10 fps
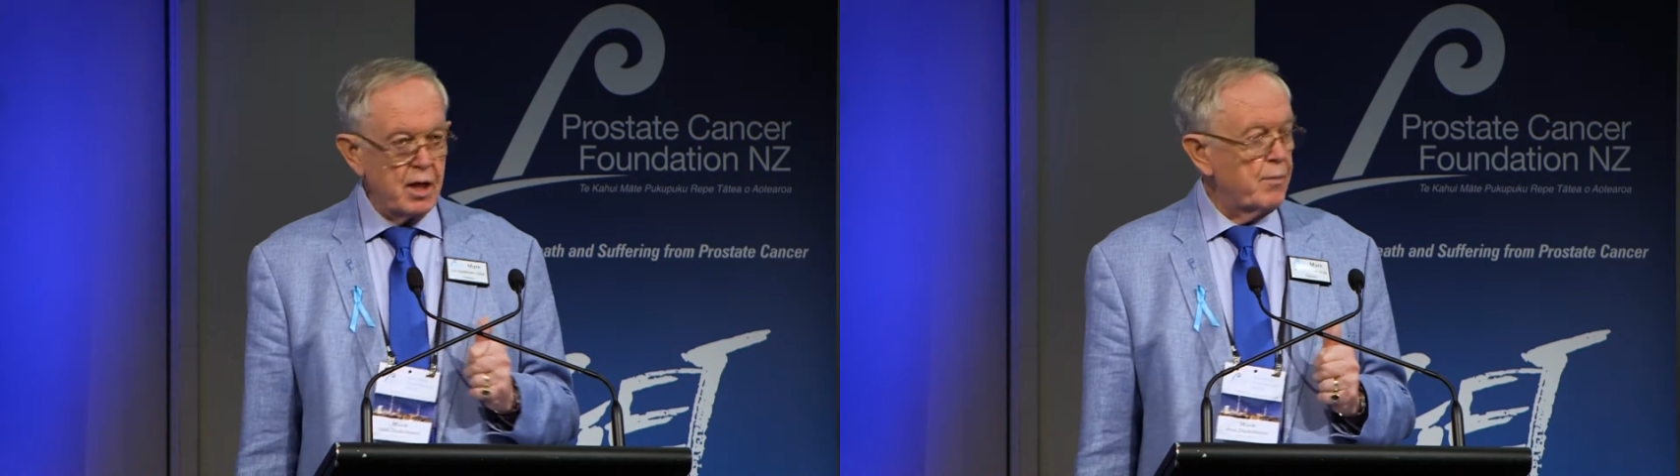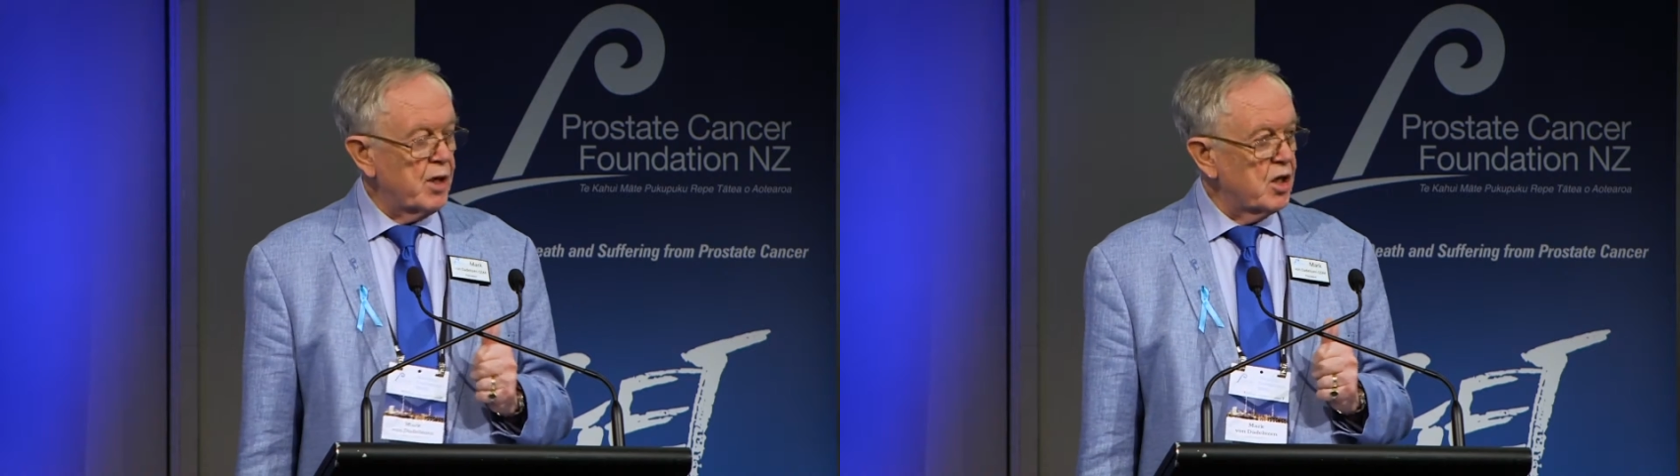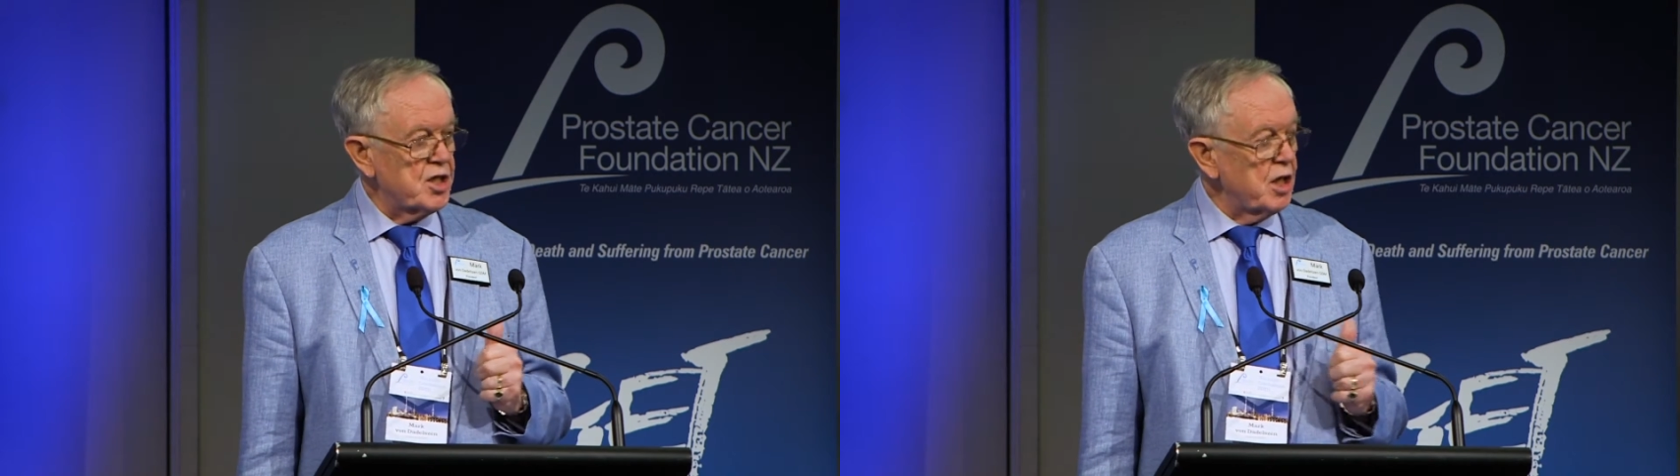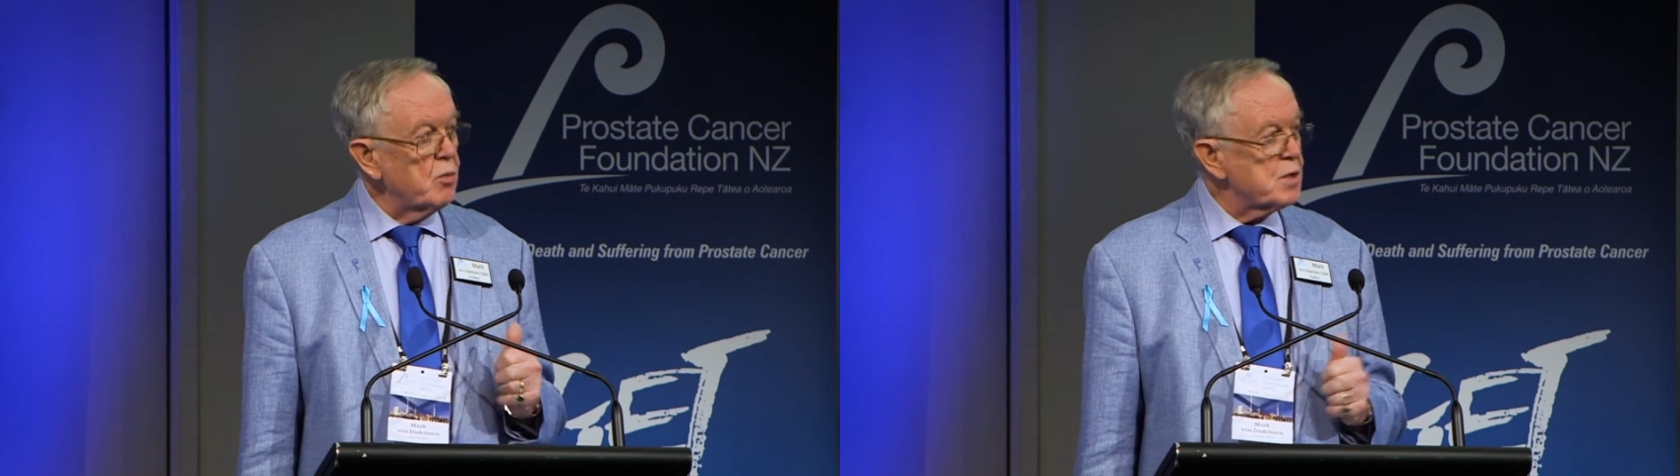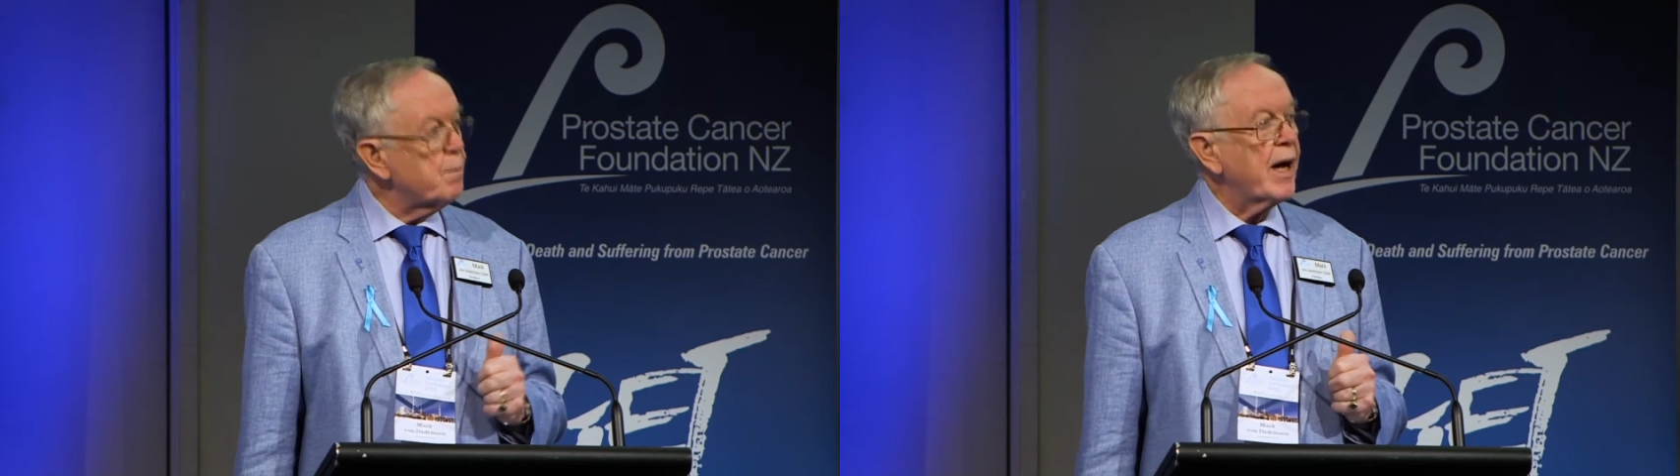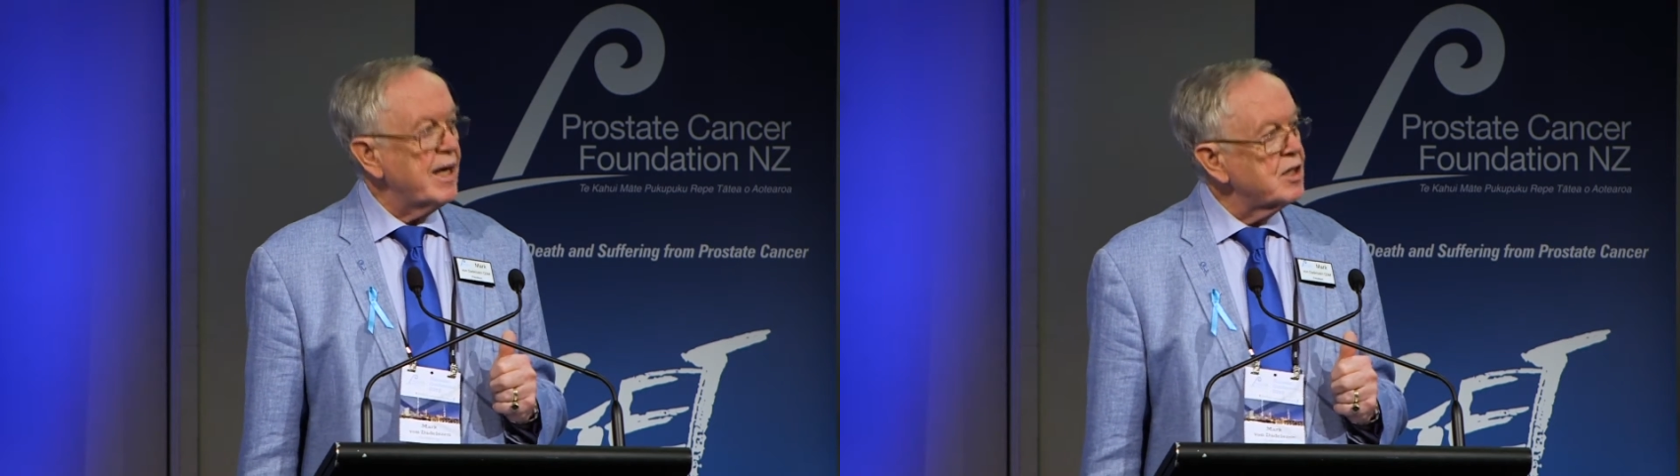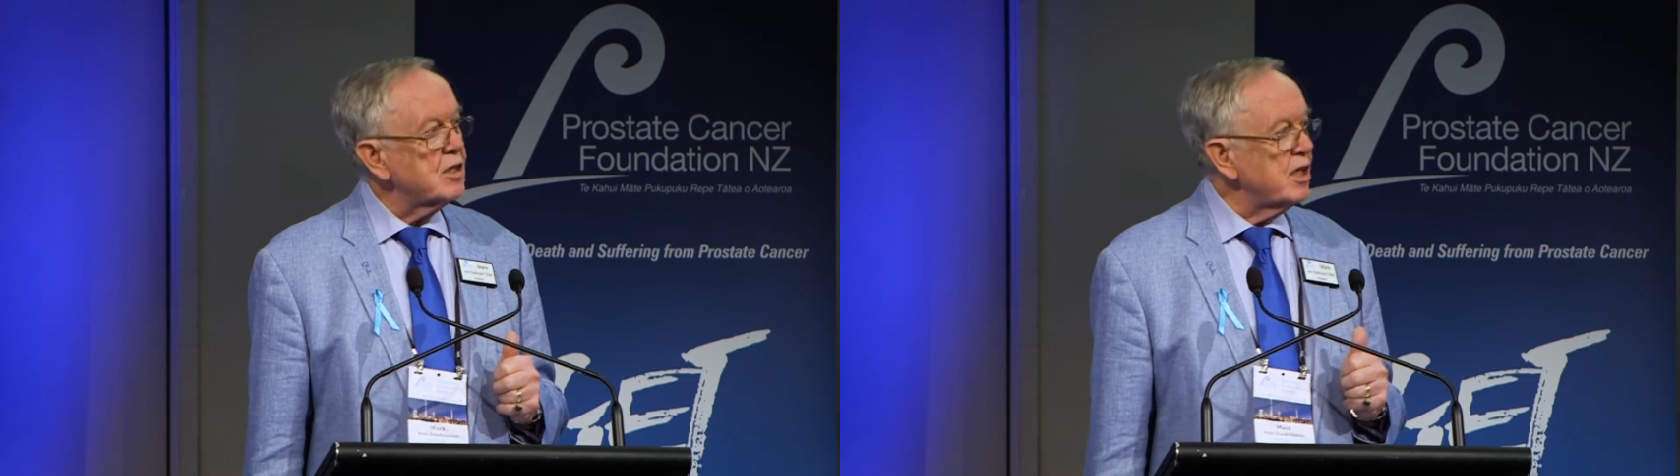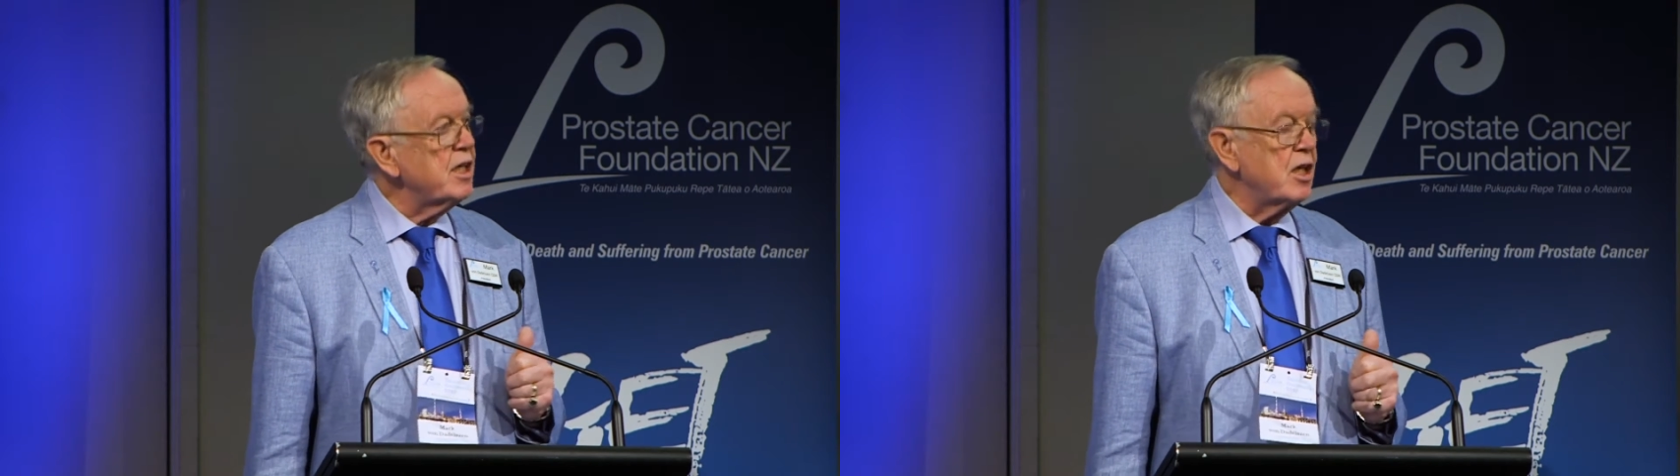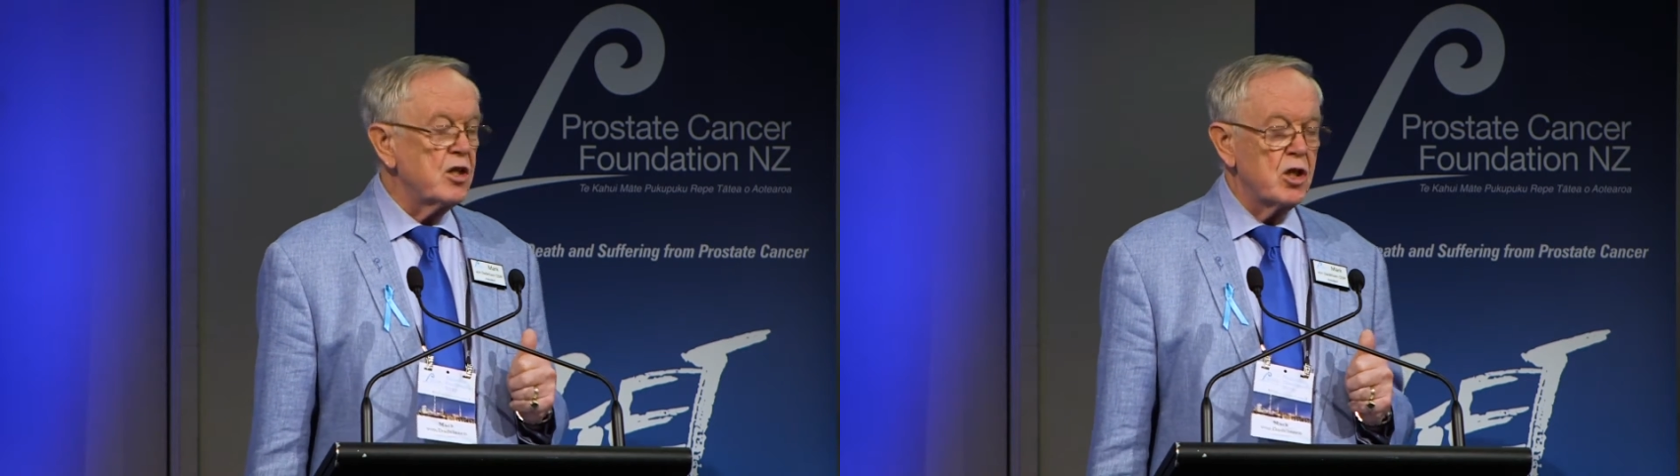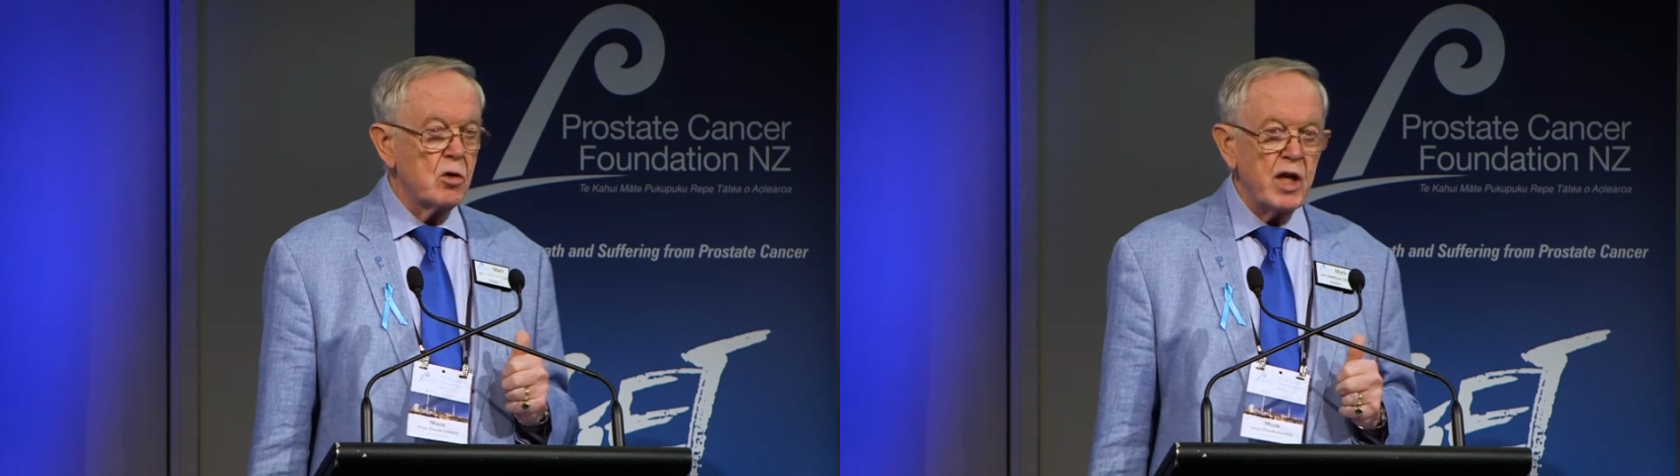because he was patently
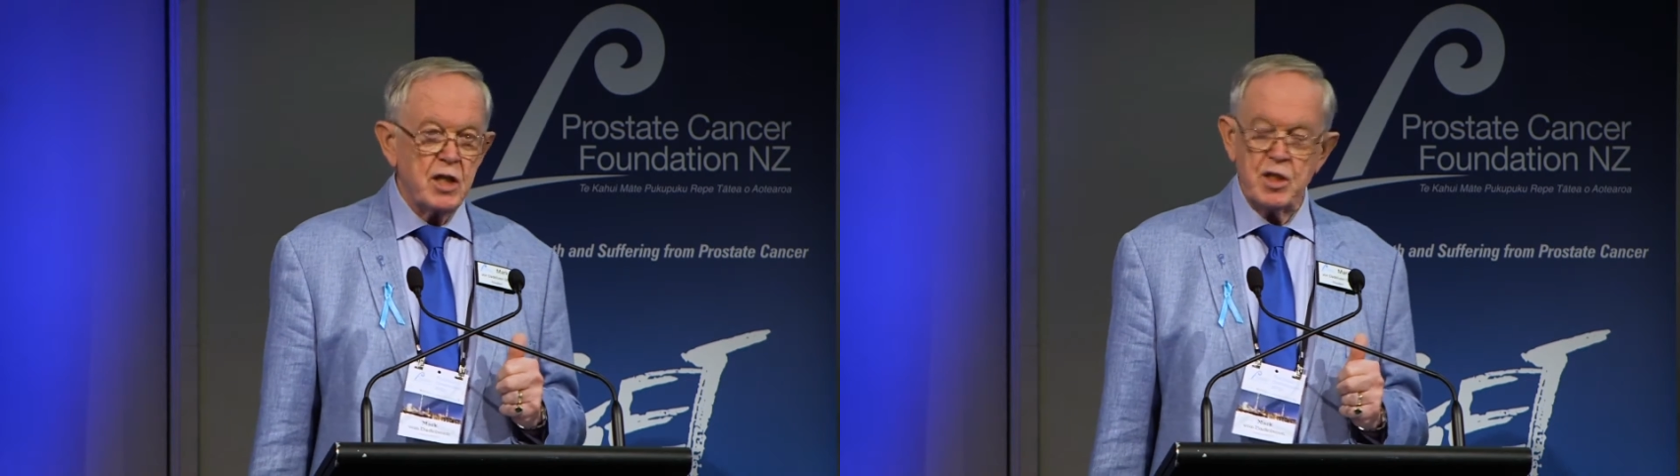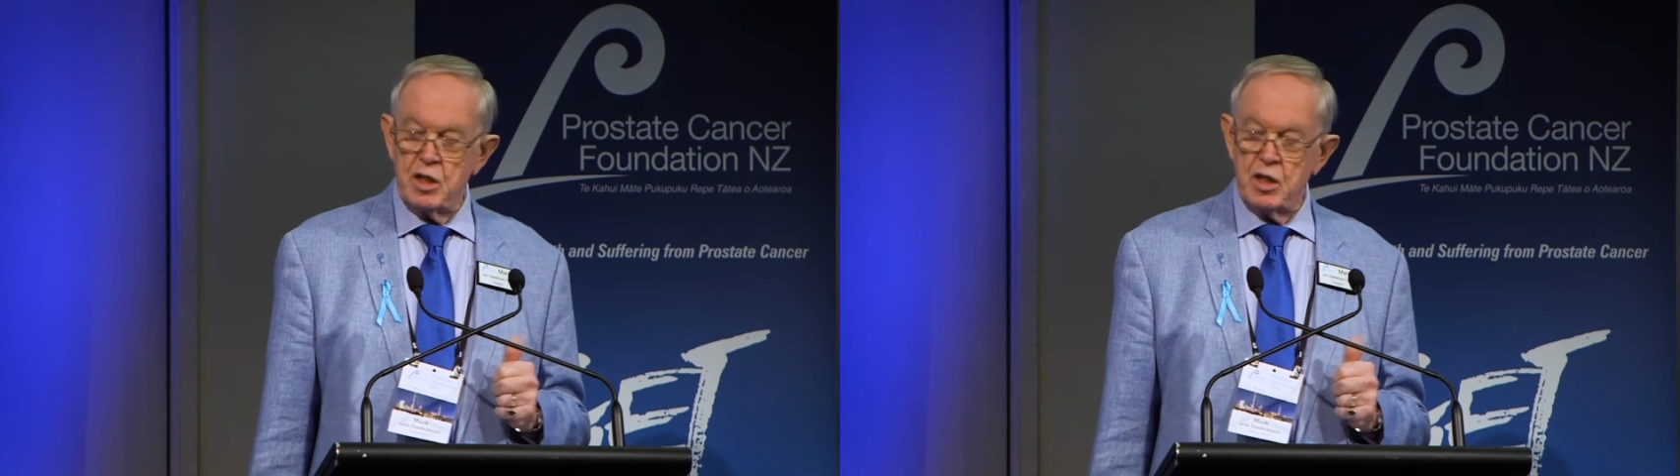incorrect